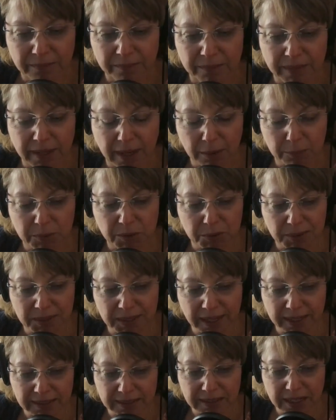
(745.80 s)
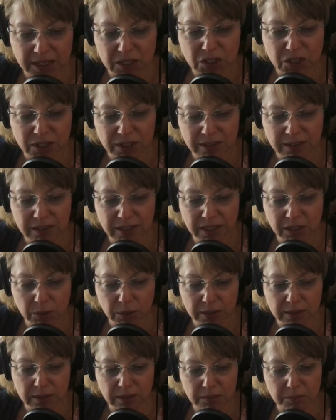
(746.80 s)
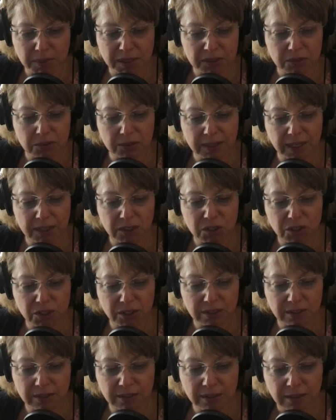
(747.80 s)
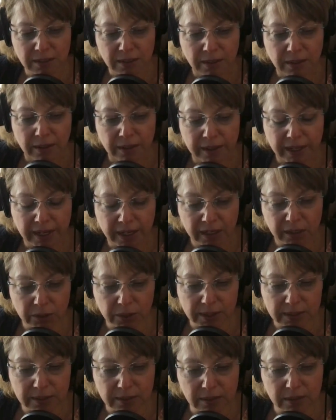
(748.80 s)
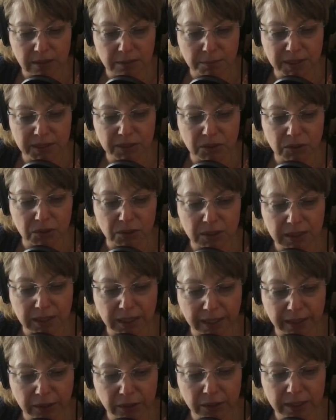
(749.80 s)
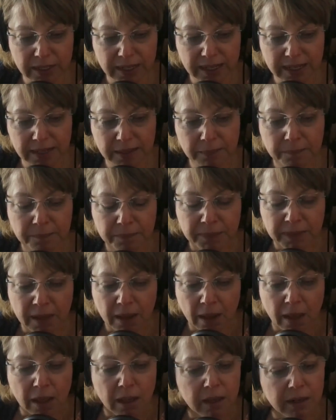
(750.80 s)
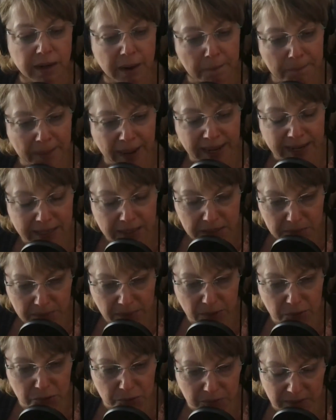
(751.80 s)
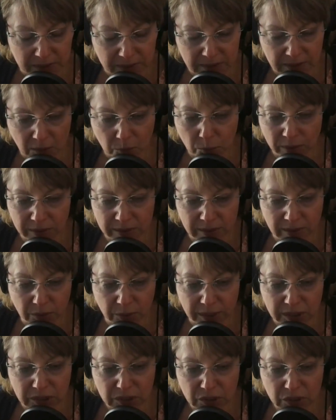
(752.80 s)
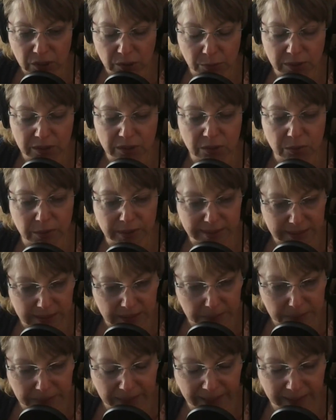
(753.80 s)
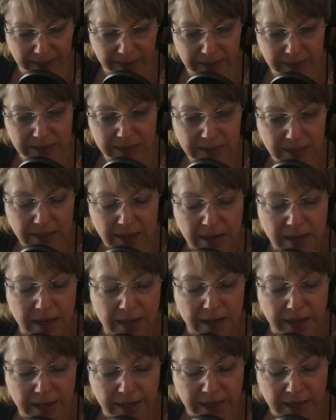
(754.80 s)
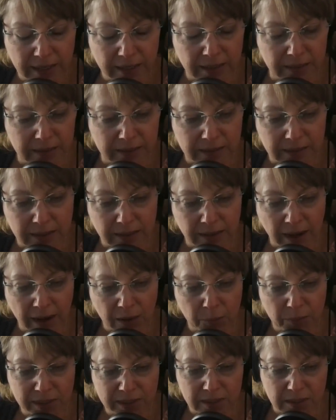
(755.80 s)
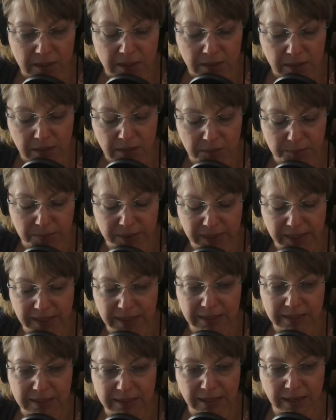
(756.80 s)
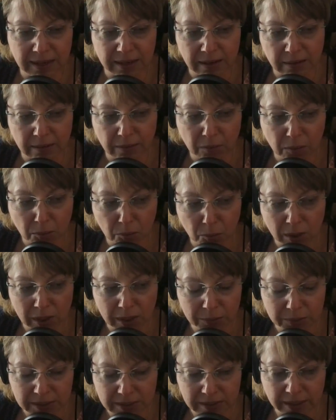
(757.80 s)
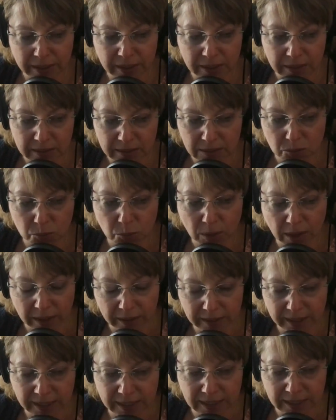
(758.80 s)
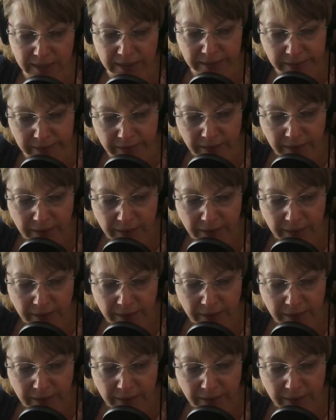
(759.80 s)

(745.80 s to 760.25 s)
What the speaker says: helps relaxation, decreases muscle tension, increases mental clarity. Now, my experience with this, I wasn't quite sure what to expect. And I went to this place, and what it was like is you walk in